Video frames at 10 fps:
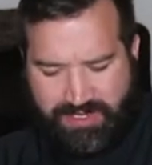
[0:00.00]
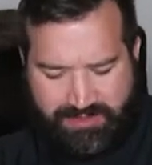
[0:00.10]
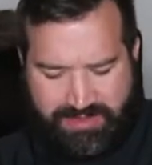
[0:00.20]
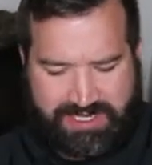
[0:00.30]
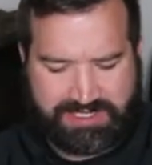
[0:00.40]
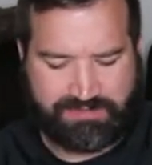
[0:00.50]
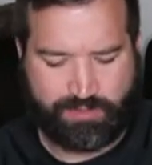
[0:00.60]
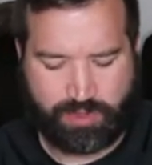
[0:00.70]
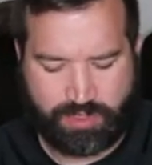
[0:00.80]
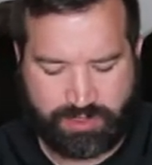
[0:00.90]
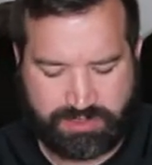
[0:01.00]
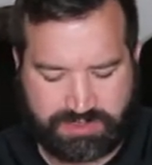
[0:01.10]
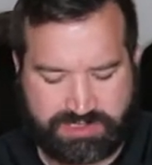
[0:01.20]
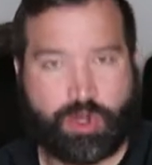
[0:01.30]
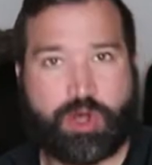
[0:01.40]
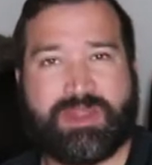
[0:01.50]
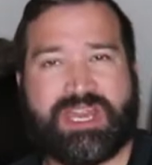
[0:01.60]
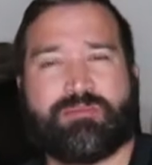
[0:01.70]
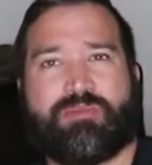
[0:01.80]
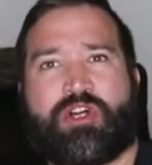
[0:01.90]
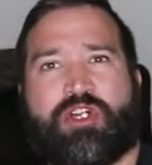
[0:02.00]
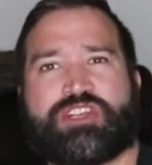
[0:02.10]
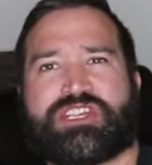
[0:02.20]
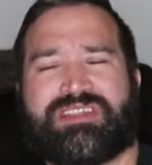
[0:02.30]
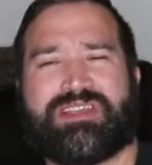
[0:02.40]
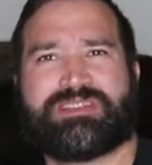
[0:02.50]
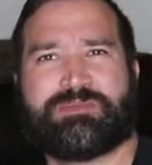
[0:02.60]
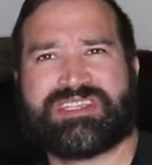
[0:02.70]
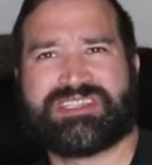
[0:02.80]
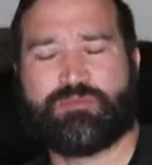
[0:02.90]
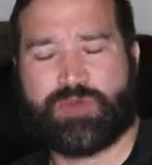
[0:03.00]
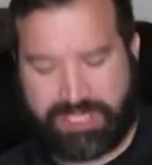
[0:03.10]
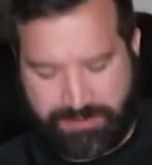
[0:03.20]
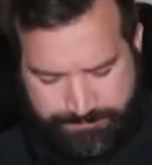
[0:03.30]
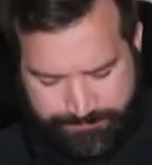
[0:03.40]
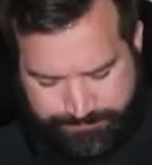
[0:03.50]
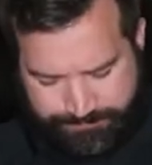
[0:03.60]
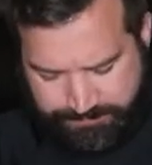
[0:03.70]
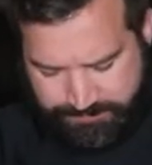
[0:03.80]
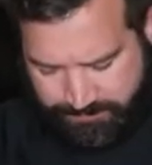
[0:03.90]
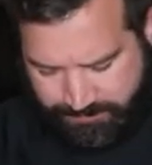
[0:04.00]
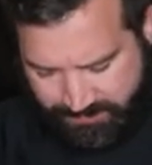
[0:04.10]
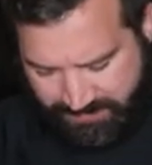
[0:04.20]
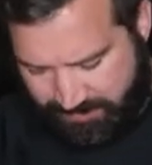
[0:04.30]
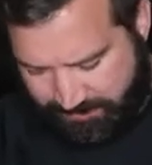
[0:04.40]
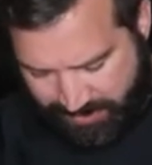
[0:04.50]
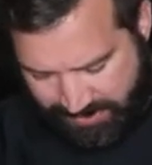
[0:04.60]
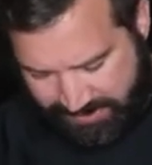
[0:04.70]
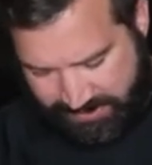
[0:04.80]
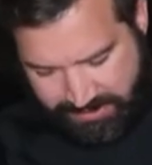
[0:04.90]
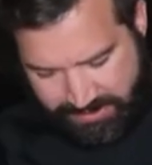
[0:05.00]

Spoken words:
that is for, small, medium, large. I think it's based on weight. But,